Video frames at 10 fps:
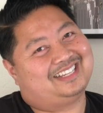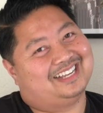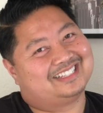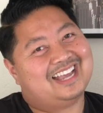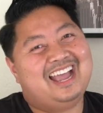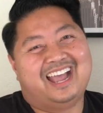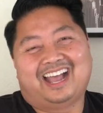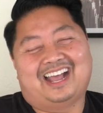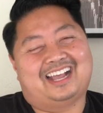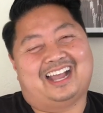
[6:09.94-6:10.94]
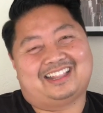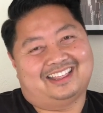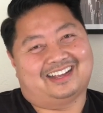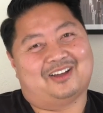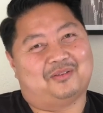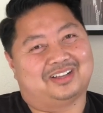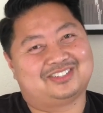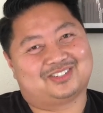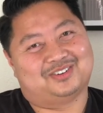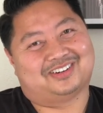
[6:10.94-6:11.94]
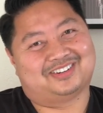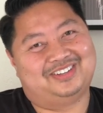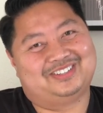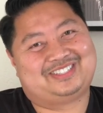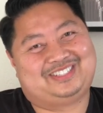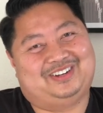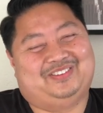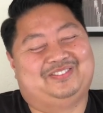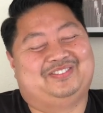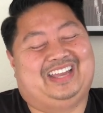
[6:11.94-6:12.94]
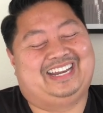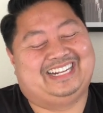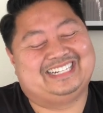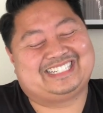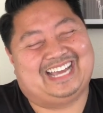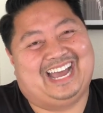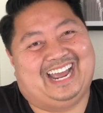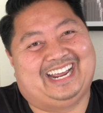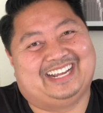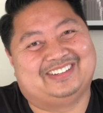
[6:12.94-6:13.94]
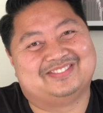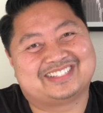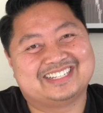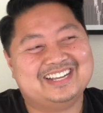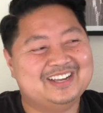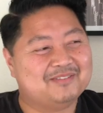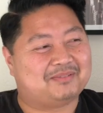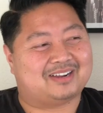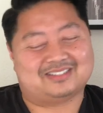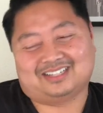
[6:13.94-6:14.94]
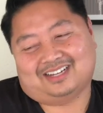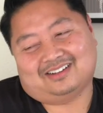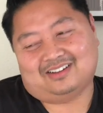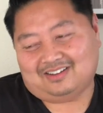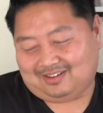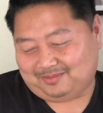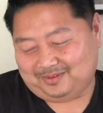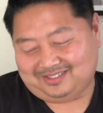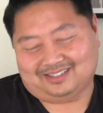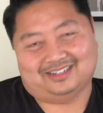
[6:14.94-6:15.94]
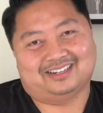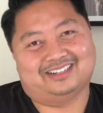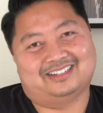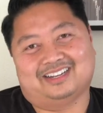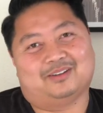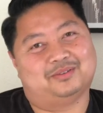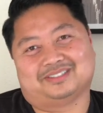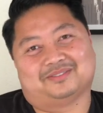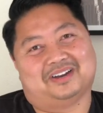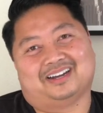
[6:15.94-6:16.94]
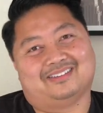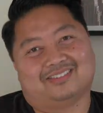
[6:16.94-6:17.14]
cuz I think I watched Showgirls too many times. but I was like, oh, I wasn't I wasn't ready